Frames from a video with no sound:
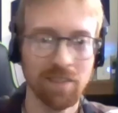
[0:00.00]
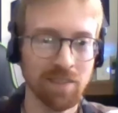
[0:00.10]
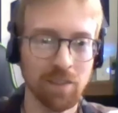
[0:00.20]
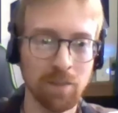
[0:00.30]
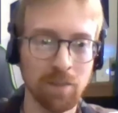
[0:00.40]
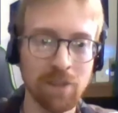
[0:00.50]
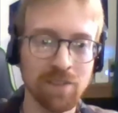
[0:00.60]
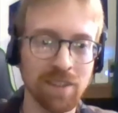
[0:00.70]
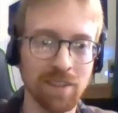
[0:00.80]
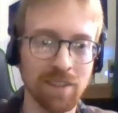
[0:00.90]
mentioned the
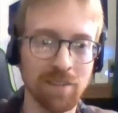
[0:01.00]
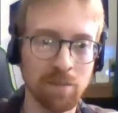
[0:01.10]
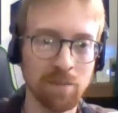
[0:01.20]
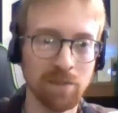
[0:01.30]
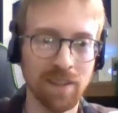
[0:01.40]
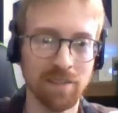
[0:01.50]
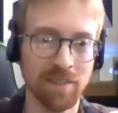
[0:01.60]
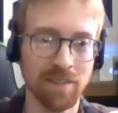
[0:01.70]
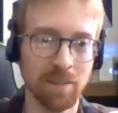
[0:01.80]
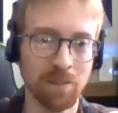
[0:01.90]
supervisor is able
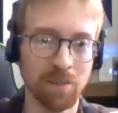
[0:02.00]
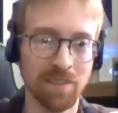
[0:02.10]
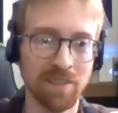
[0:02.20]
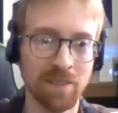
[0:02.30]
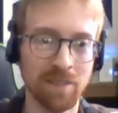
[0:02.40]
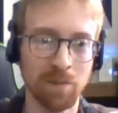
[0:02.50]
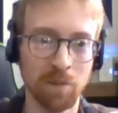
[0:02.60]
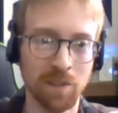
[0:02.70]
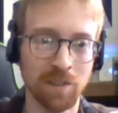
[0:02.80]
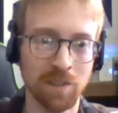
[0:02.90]
to see if a worker
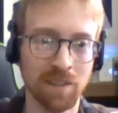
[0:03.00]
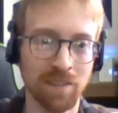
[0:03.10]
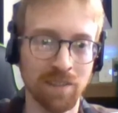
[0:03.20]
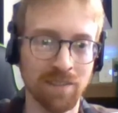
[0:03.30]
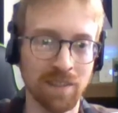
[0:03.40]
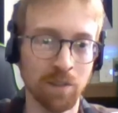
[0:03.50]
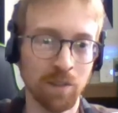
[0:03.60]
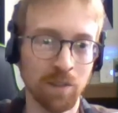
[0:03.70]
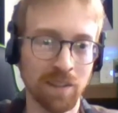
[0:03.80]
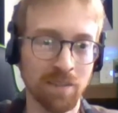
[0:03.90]
is ignoring
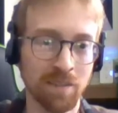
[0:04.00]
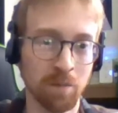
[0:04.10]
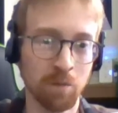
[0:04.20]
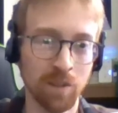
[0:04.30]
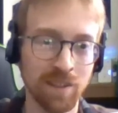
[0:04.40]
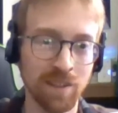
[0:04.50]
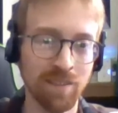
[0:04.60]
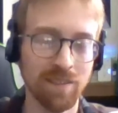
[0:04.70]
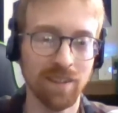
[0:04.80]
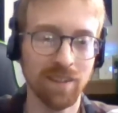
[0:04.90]
some of the warnings
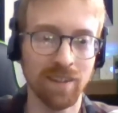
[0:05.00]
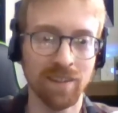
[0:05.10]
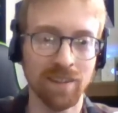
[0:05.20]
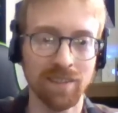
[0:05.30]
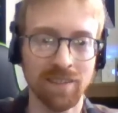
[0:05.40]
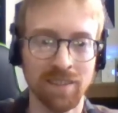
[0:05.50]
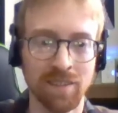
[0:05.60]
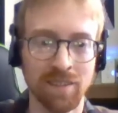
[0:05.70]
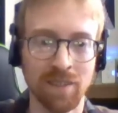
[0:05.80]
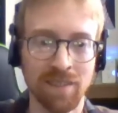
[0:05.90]
that the
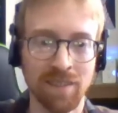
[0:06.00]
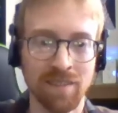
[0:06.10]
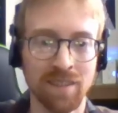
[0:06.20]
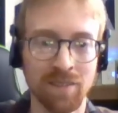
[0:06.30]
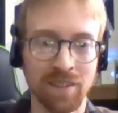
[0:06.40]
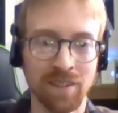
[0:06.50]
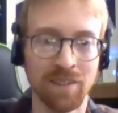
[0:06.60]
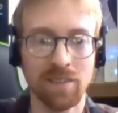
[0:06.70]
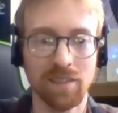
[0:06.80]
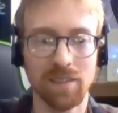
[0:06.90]
device is giving you.
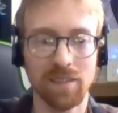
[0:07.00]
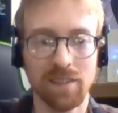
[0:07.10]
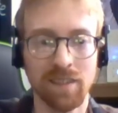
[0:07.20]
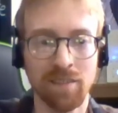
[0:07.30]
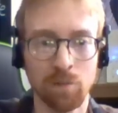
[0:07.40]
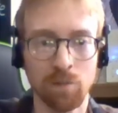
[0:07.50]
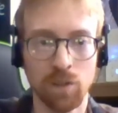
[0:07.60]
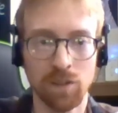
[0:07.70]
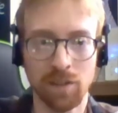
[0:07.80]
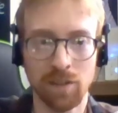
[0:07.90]
Is a
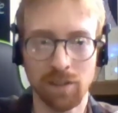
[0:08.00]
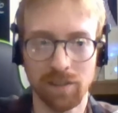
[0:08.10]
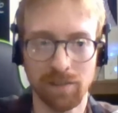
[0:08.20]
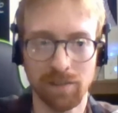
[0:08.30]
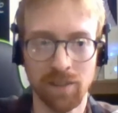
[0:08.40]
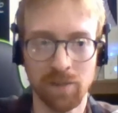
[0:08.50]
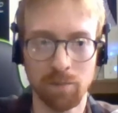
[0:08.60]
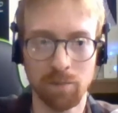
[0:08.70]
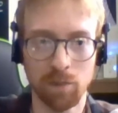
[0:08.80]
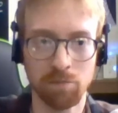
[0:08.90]
worker given more
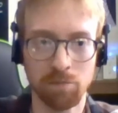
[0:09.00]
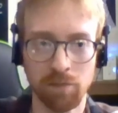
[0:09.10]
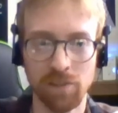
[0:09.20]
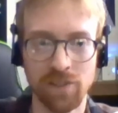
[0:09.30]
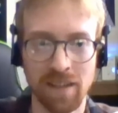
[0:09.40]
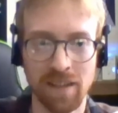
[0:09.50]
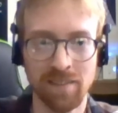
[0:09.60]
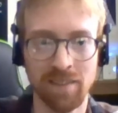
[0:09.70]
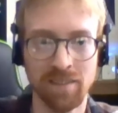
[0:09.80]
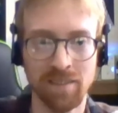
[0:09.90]
privileged access to
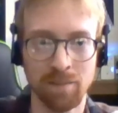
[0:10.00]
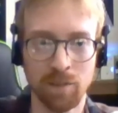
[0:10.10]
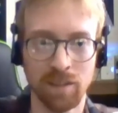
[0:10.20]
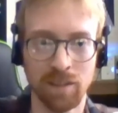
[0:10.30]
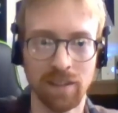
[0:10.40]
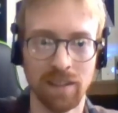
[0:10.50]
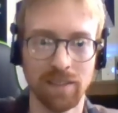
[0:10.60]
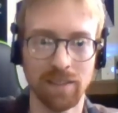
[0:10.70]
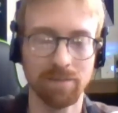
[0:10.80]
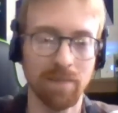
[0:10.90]
more
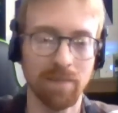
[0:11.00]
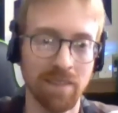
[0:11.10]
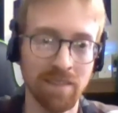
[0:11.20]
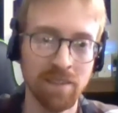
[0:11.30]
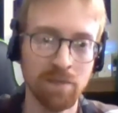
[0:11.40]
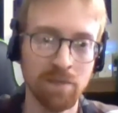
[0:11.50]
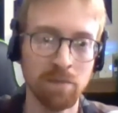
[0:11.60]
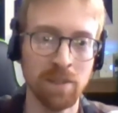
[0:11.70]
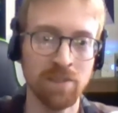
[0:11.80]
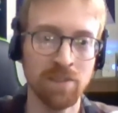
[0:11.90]
sensitive information,
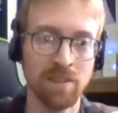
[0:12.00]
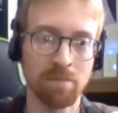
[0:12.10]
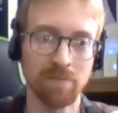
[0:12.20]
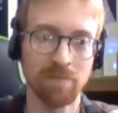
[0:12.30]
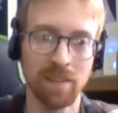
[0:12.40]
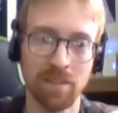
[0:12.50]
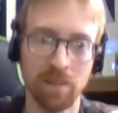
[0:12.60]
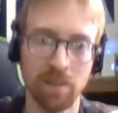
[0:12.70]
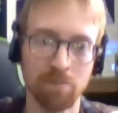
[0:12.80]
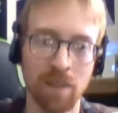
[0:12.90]
and is there
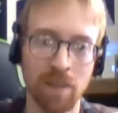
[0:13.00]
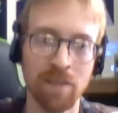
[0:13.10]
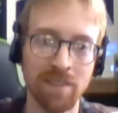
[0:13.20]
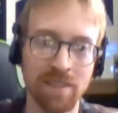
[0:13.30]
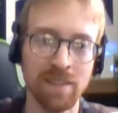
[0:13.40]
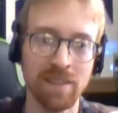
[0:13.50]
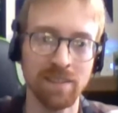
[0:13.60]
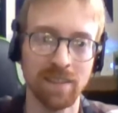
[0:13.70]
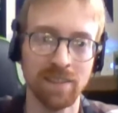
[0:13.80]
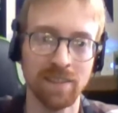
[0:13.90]
privacy
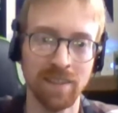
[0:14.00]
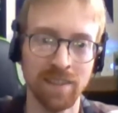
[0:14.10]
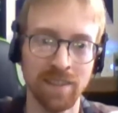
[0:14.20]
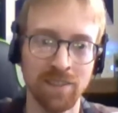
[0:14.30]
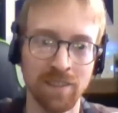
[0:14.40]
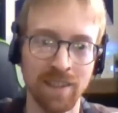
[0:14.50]
taken into account?